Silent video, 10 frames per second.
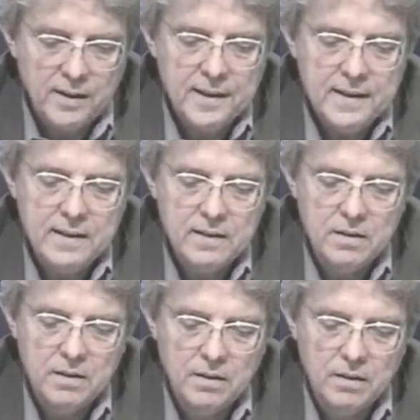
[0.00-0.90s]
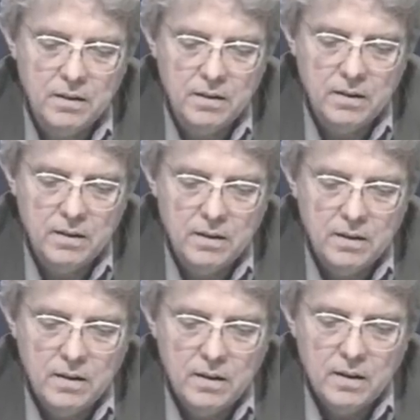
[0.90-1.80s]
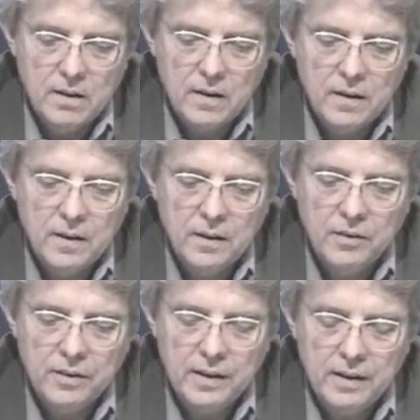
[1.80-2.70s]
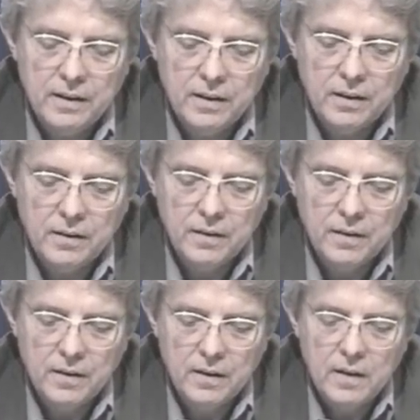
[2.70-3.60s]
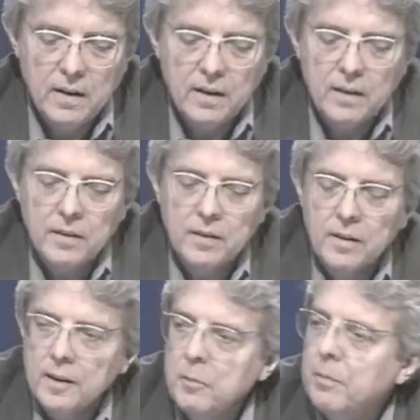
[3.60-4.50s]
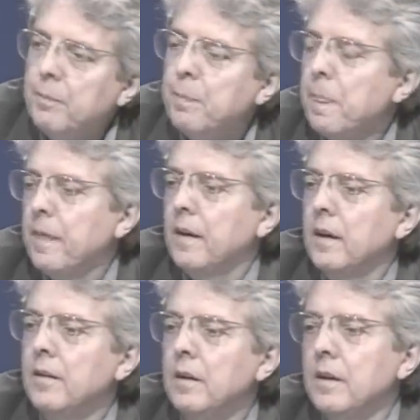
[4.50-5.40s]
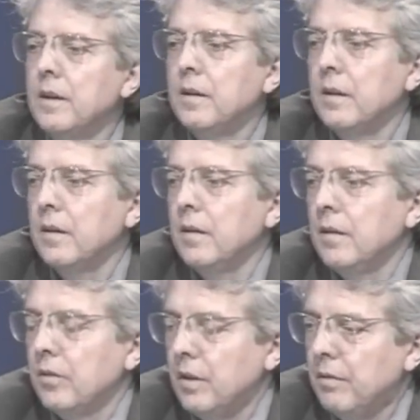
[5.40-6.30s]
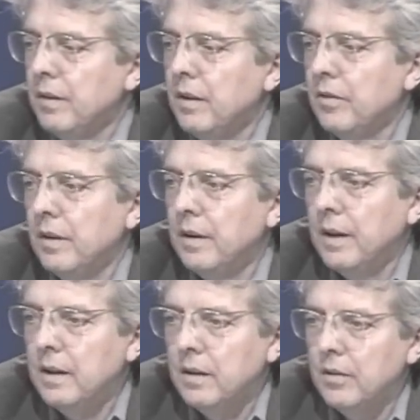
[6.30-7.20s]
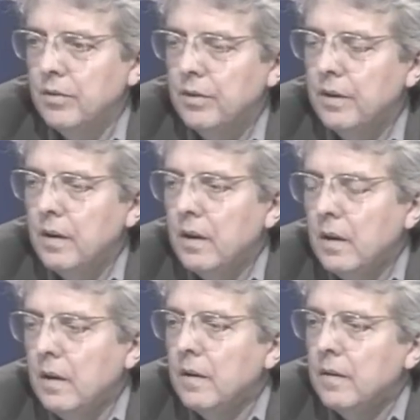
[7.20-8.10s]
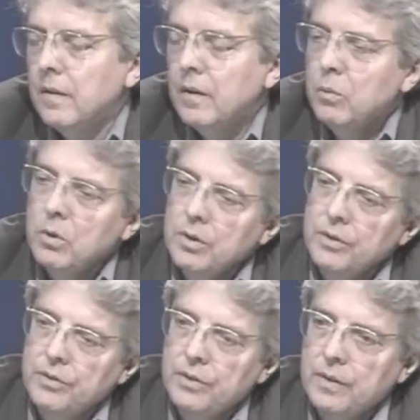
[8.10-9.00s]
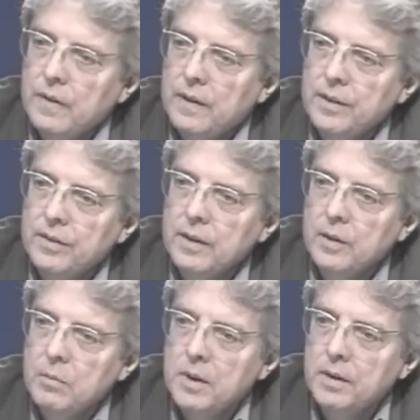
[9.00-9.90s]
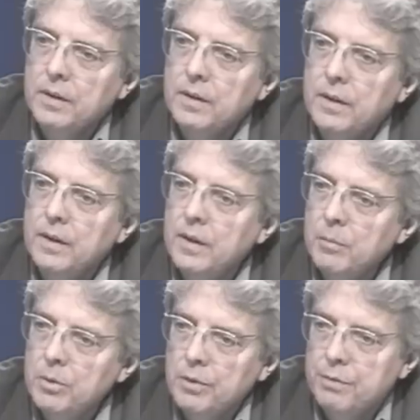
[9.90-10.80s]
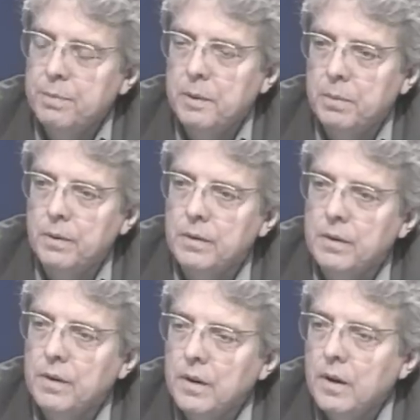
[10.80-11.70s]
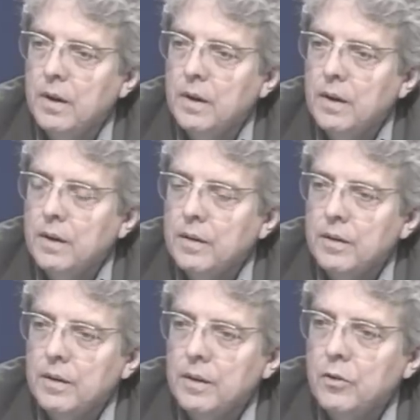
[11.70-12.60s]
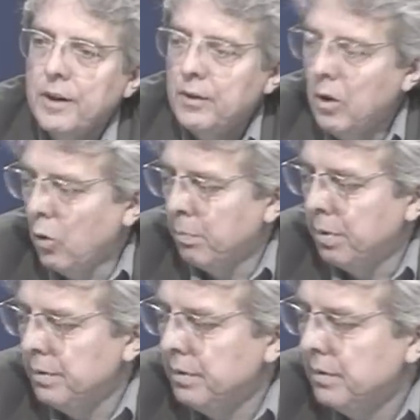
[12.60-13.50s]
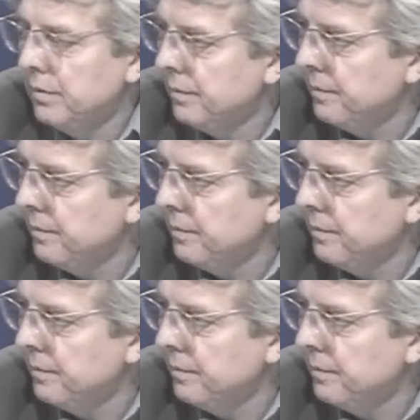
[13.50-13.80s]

Well, I had an understanding at the time, in the nineteen seventies and eighties, there was, I think, among a number of people, a great hope.